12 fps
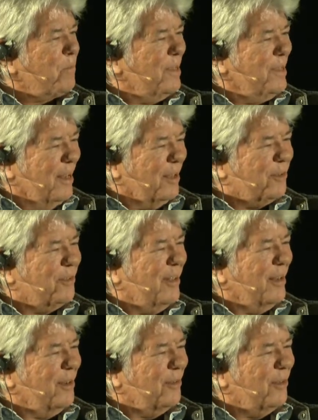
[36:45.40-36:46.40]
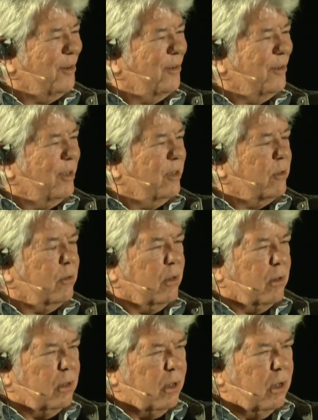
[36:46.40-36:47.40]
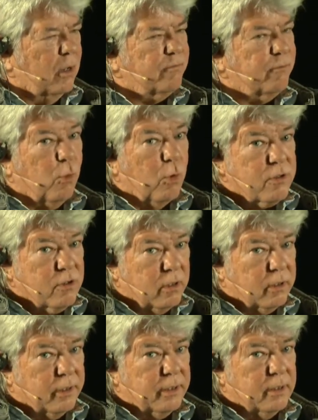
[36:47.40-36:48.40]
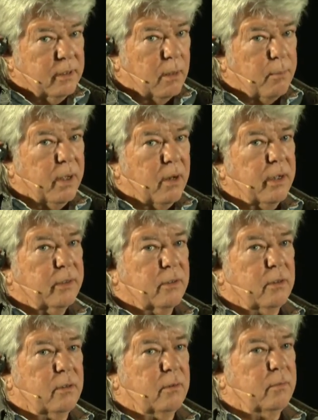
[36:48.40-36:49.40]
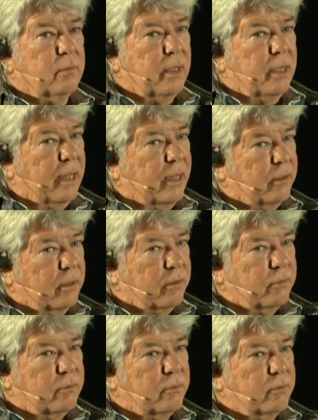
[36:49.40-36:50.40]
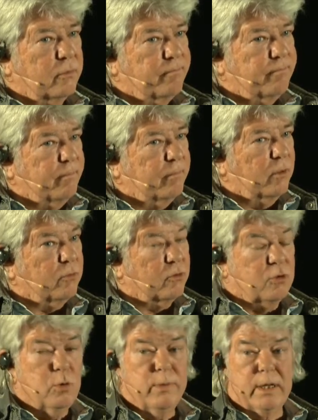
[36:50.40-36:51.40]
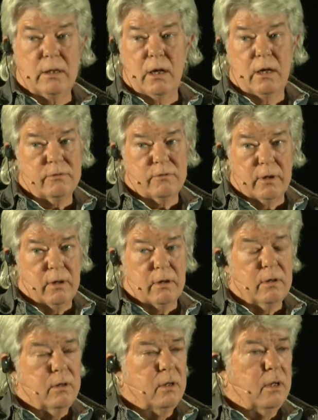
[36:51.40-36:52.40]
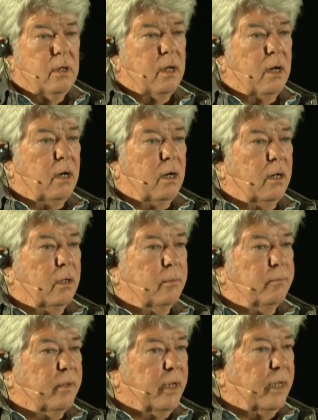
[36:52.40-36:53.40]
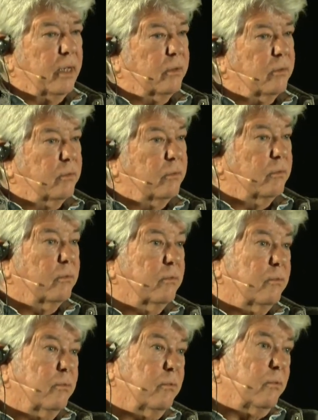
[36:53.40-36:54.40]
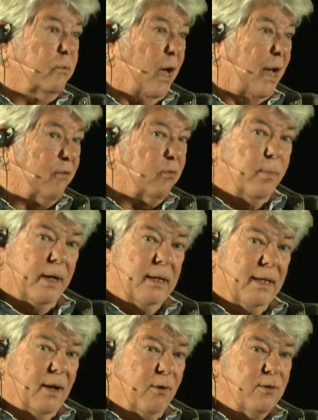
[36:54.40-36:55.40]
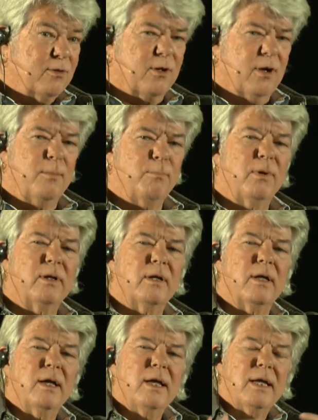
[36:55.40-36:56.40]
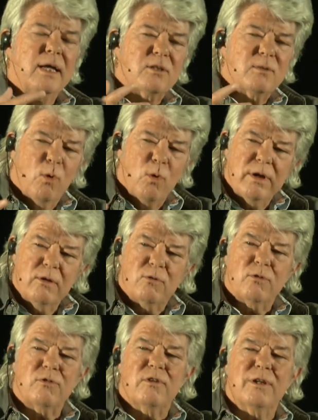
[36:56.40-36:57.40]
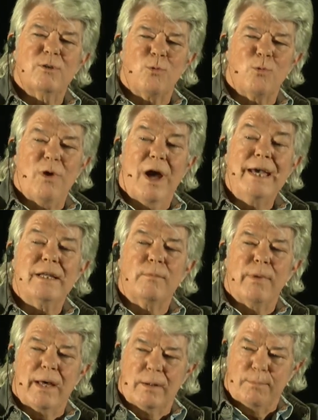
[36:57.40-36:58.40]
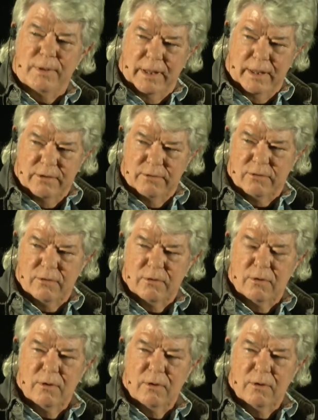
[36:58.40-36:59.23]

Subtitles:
yes, unfortunately, America there's too many guns there, and not everybody carries a gun. But it's more interesting to write about a place